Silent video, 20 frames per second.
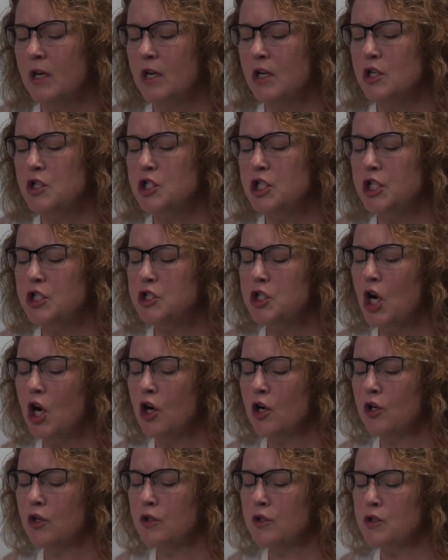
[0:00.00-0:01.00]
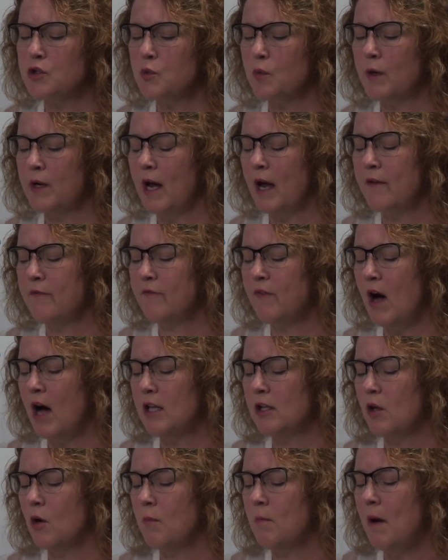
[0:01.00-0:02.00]
She turns when I
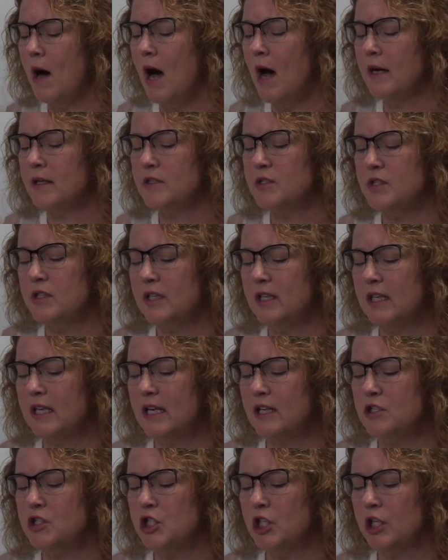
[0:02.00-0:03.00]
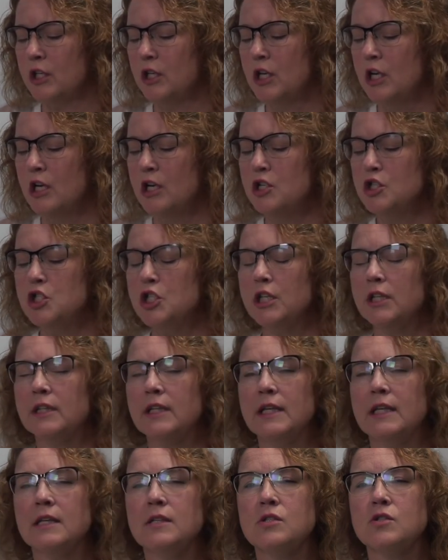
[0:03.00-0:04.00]
follow Ma to the kitchen. She
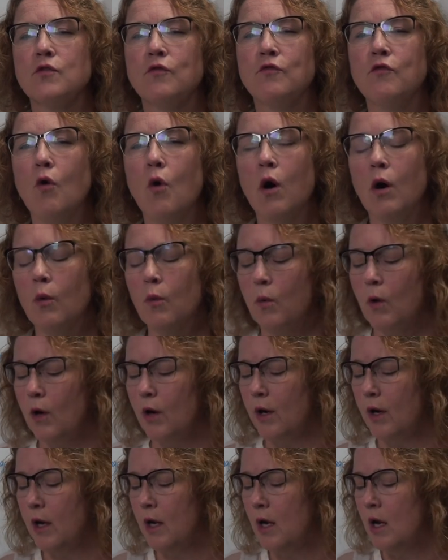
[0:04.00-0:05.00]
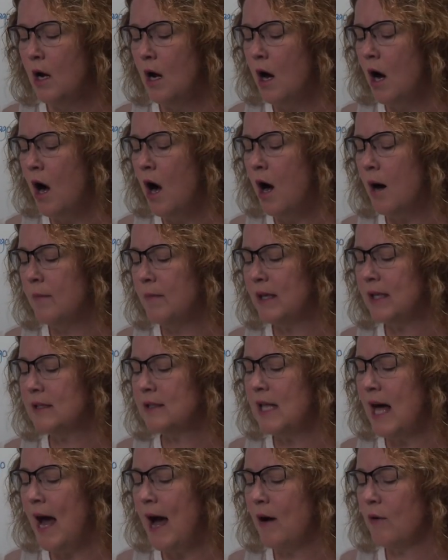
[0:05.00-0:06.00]
leans forward, humming
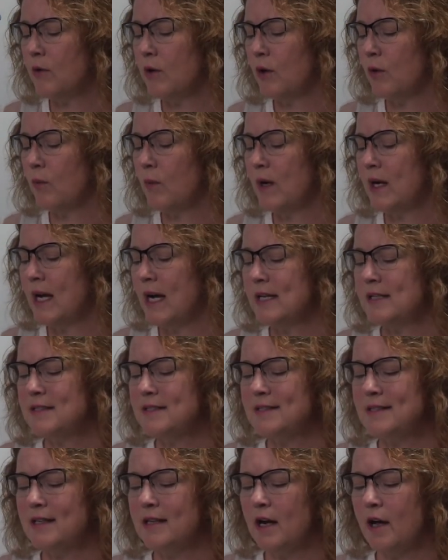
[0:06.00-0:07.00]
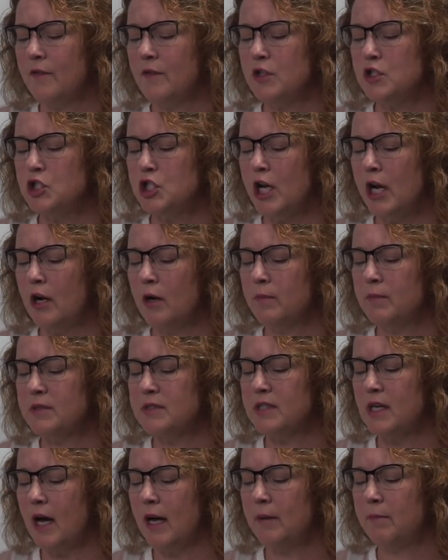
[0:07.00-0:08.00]
louder when I sit on the chair
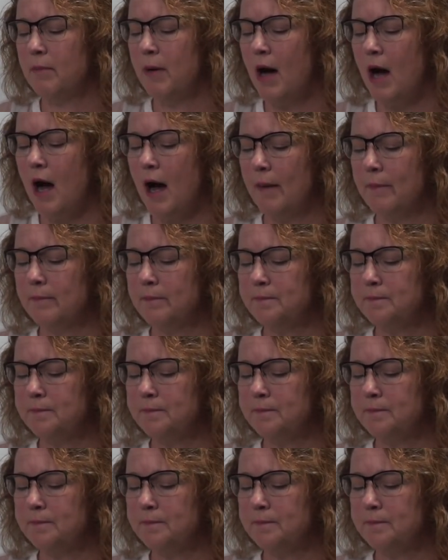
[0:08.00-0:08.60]
beside Pop.